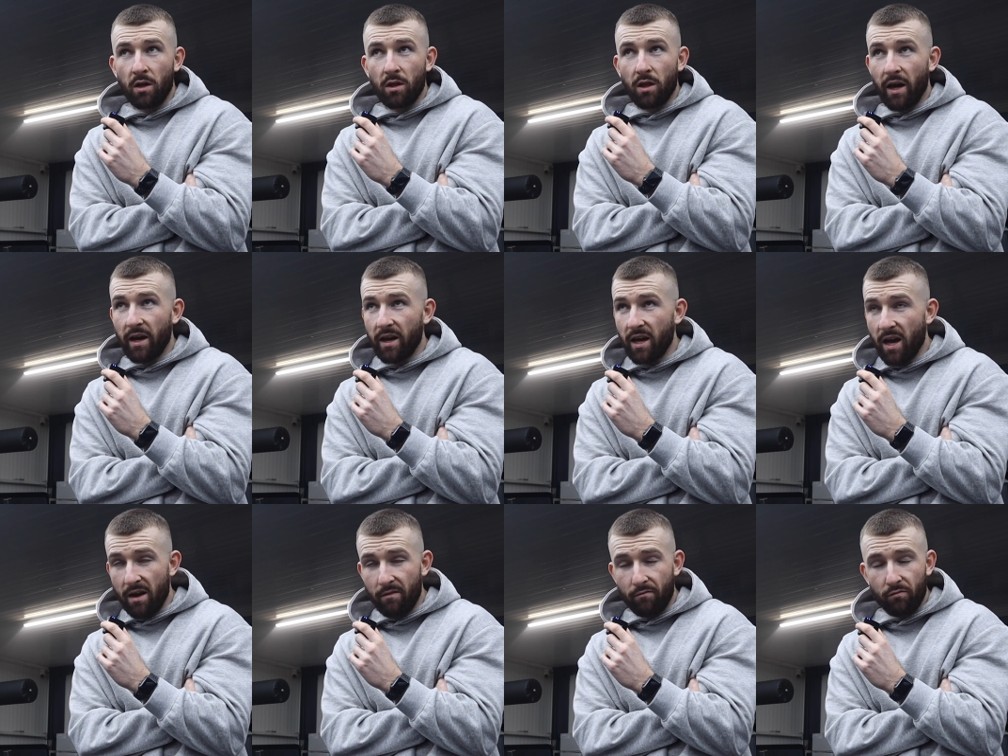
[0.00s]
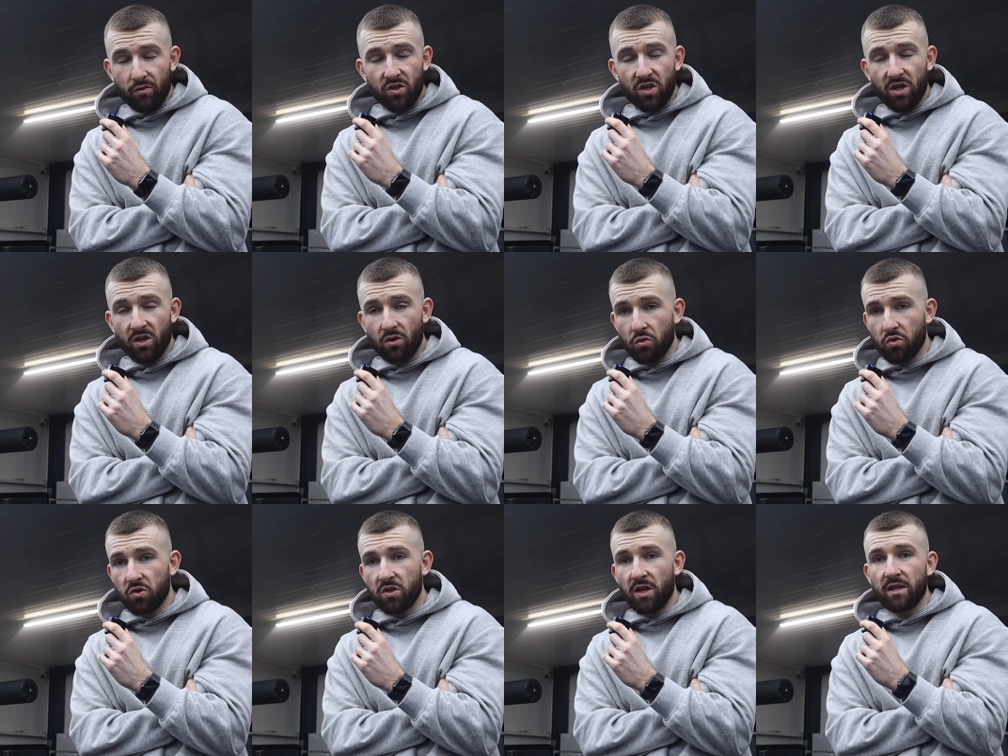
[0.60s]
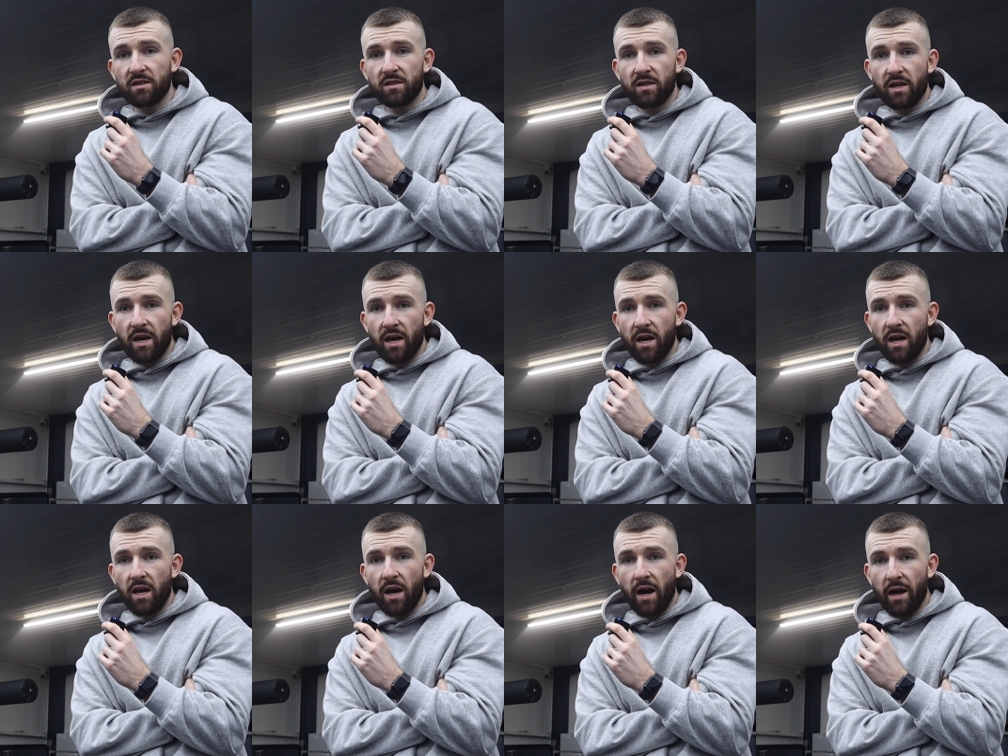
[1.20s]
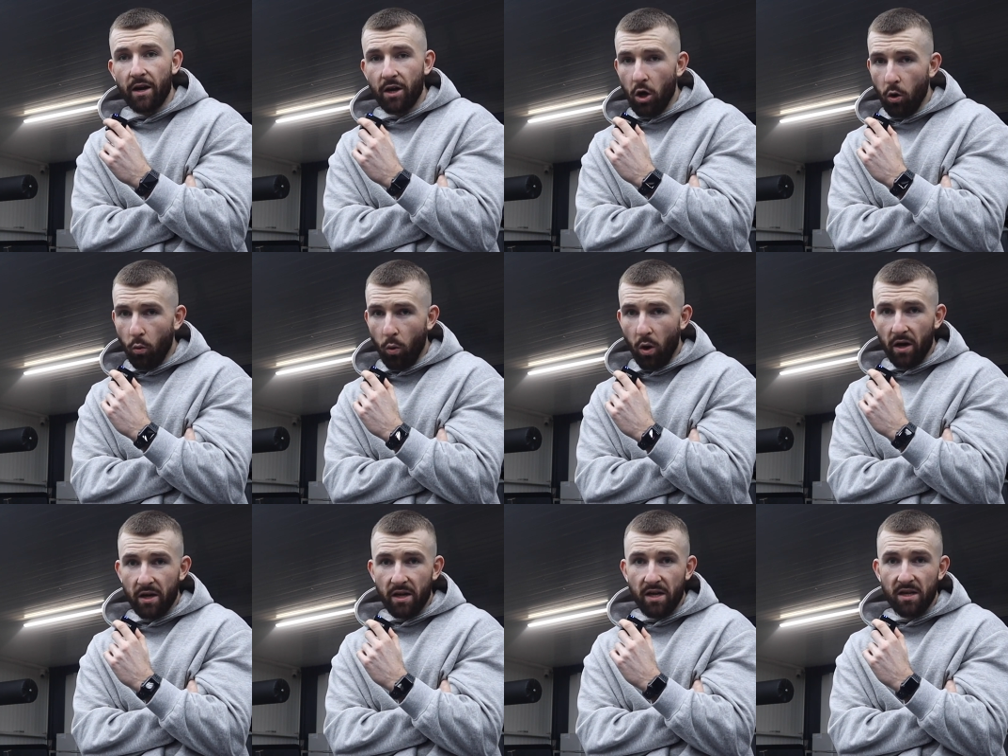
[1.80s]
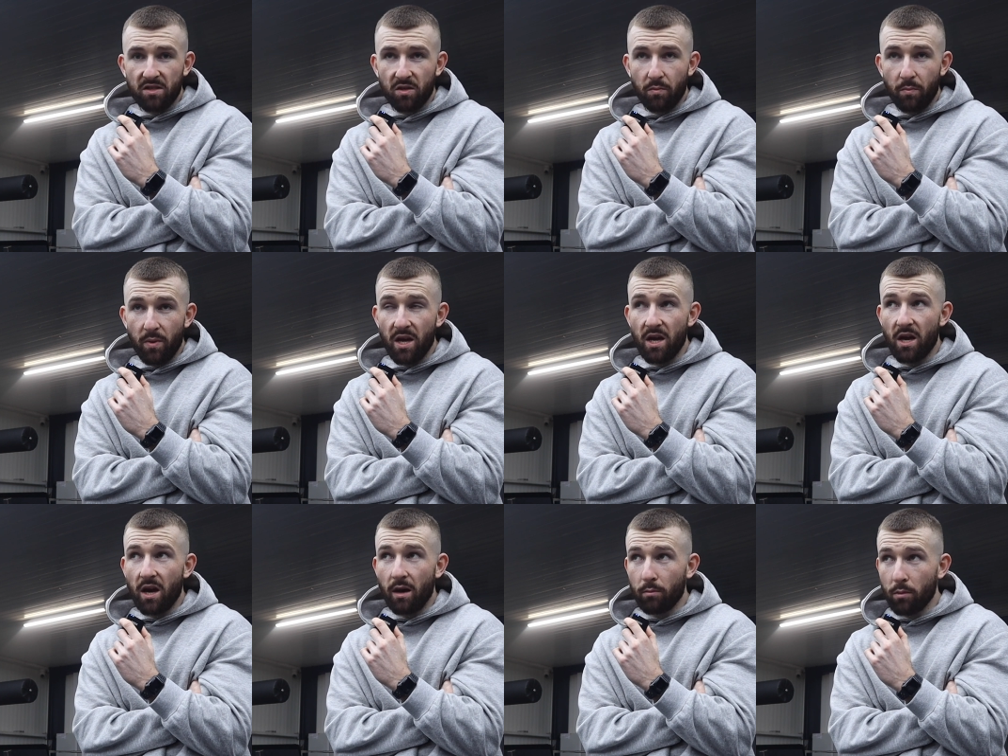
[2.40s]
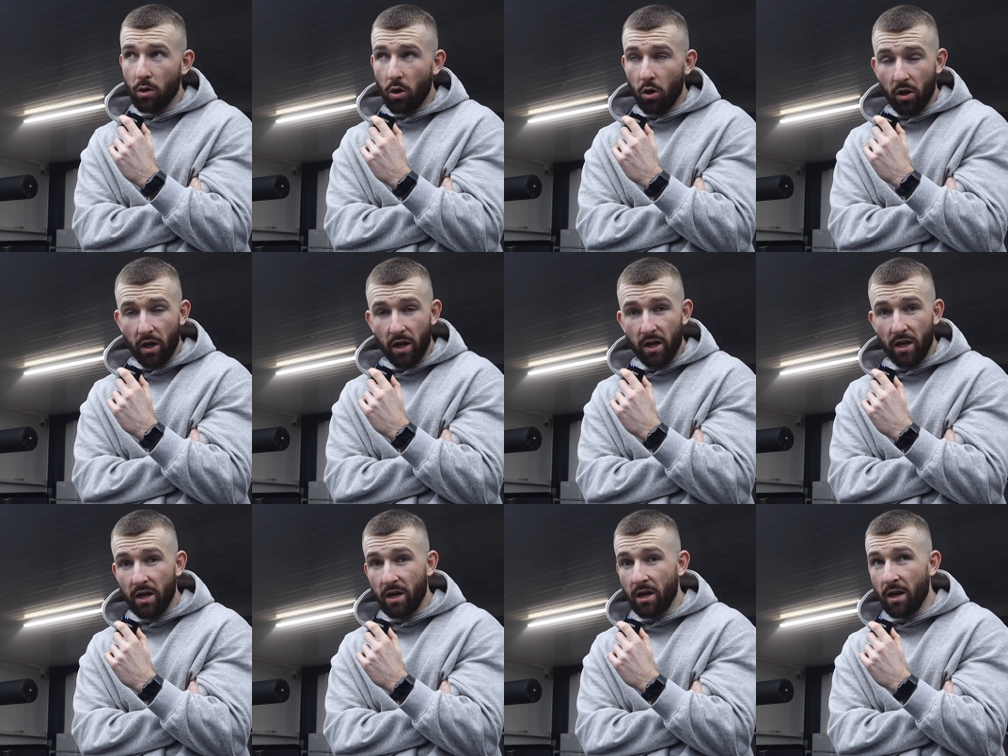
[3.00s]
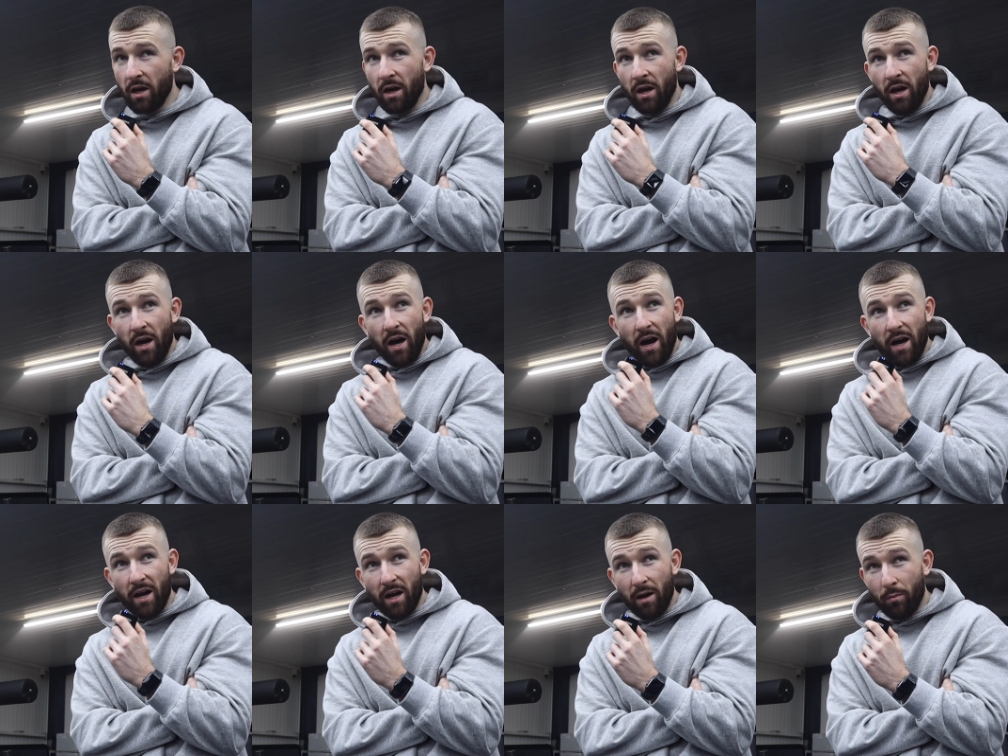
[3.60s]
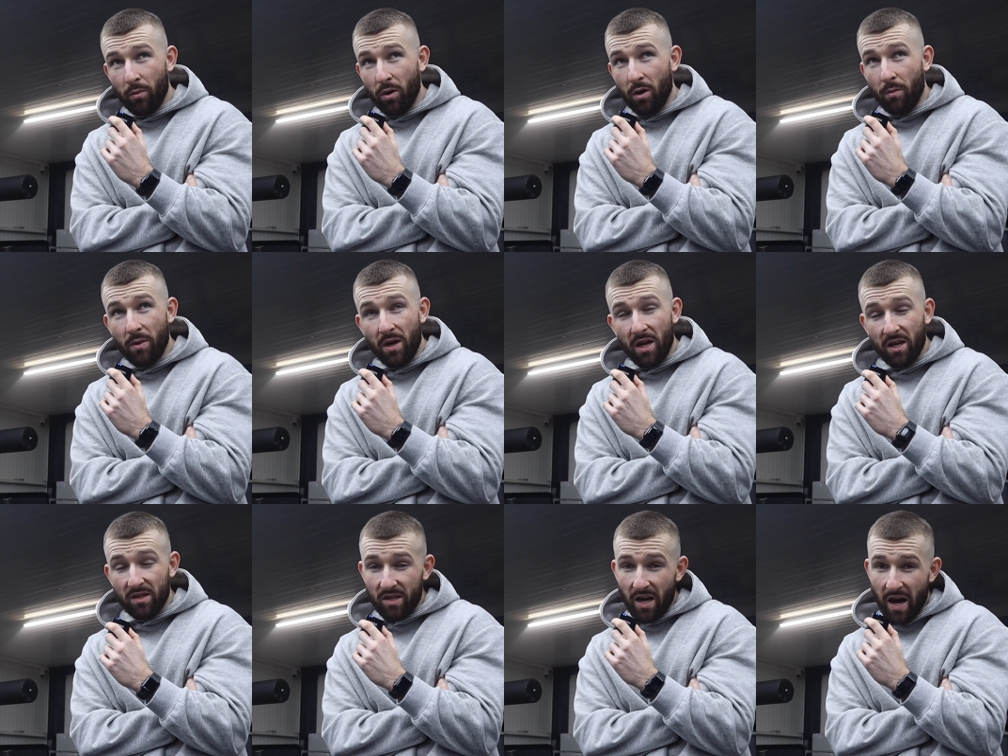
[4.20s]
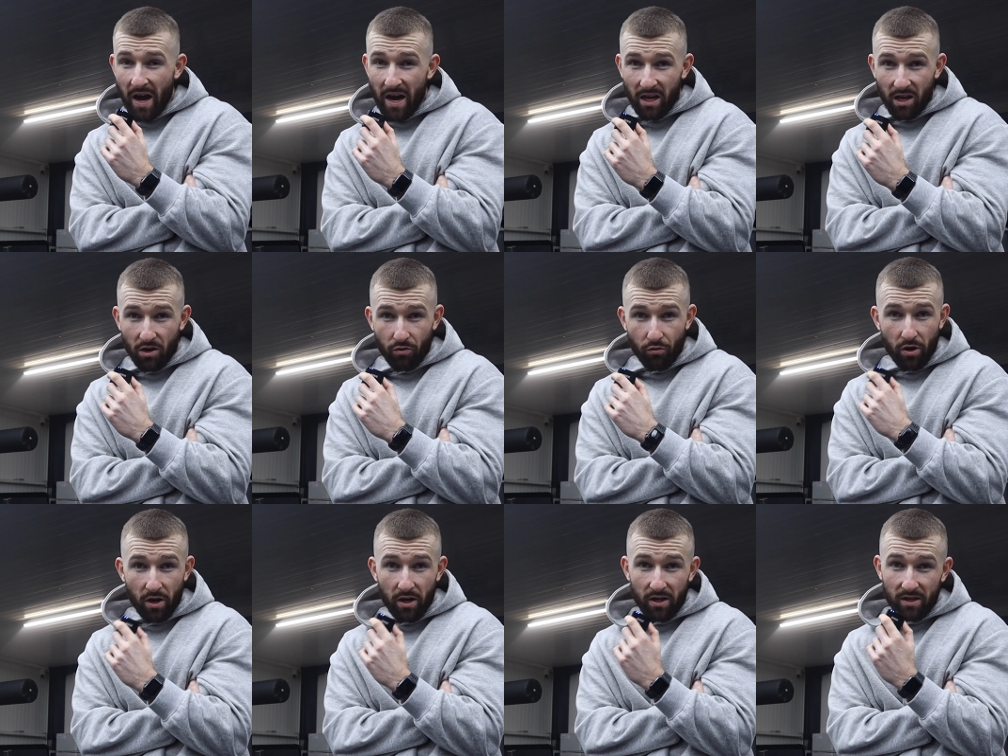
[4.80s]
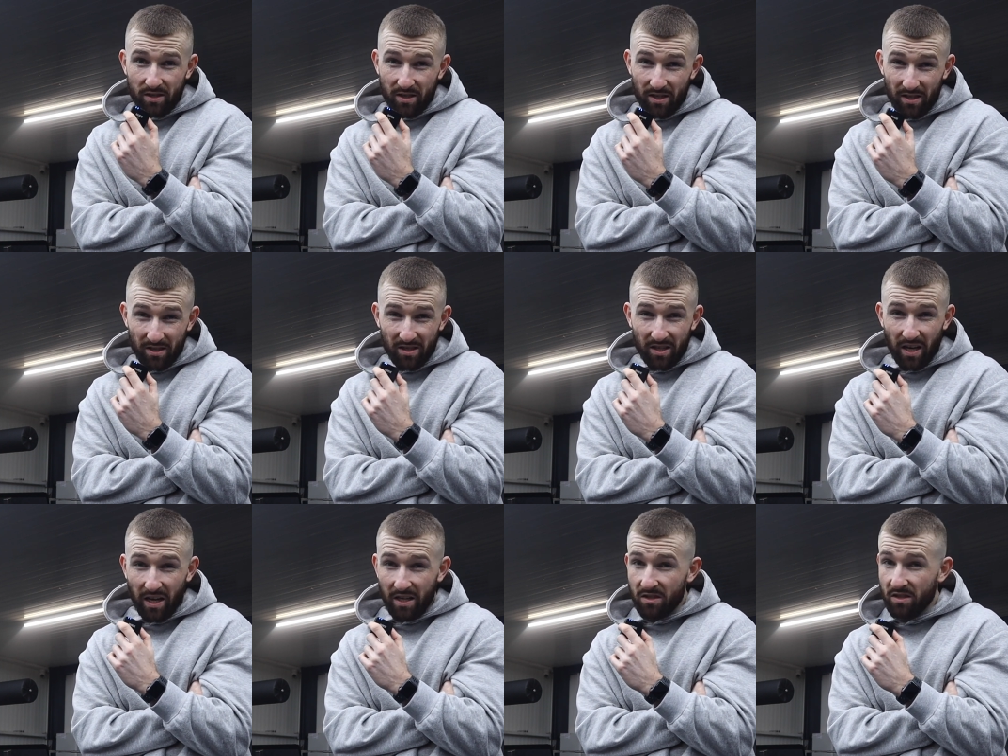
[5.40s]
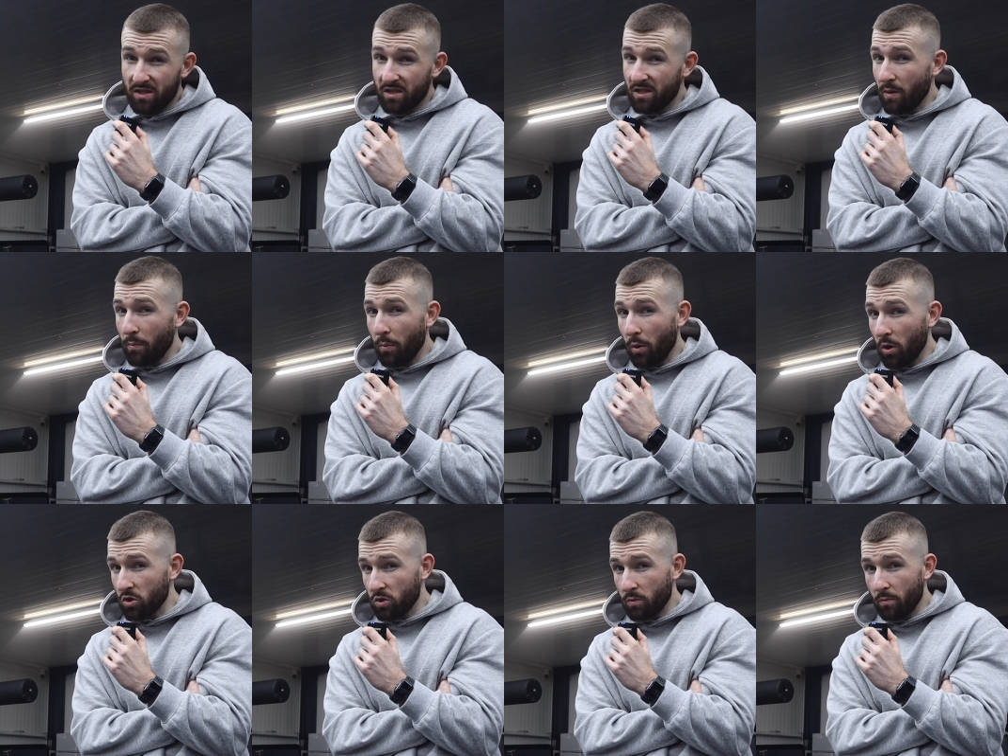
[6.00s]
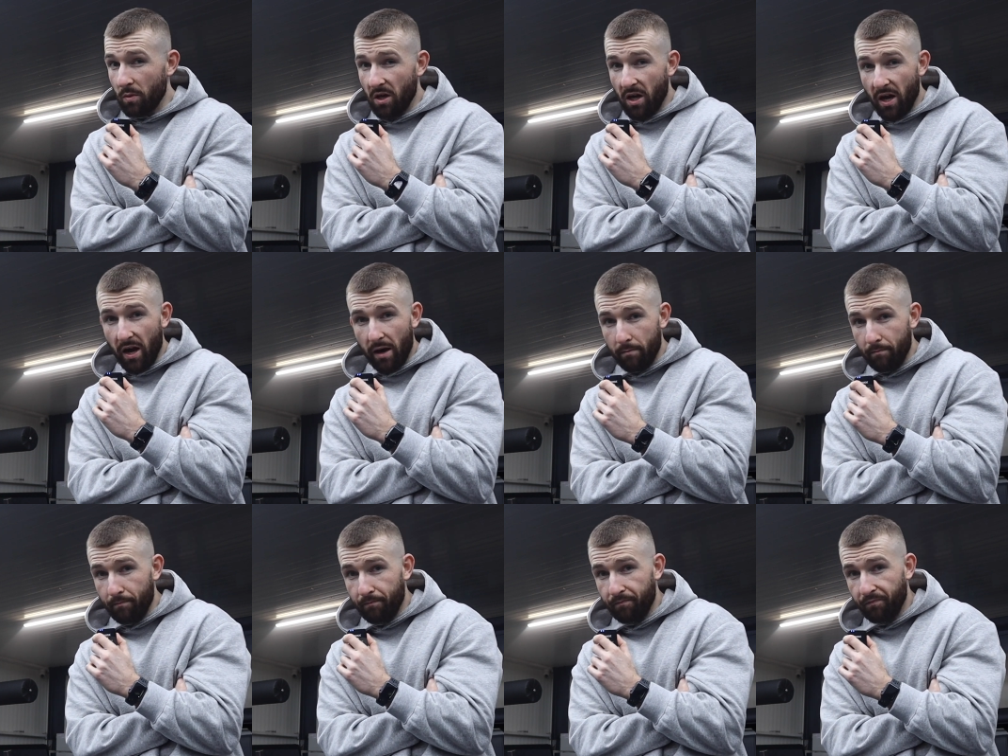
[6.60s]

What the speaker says: Like, every single set today, I know what I need to beat, I'm locking in, and I'm going to be as accurate and as intense as I possibly can.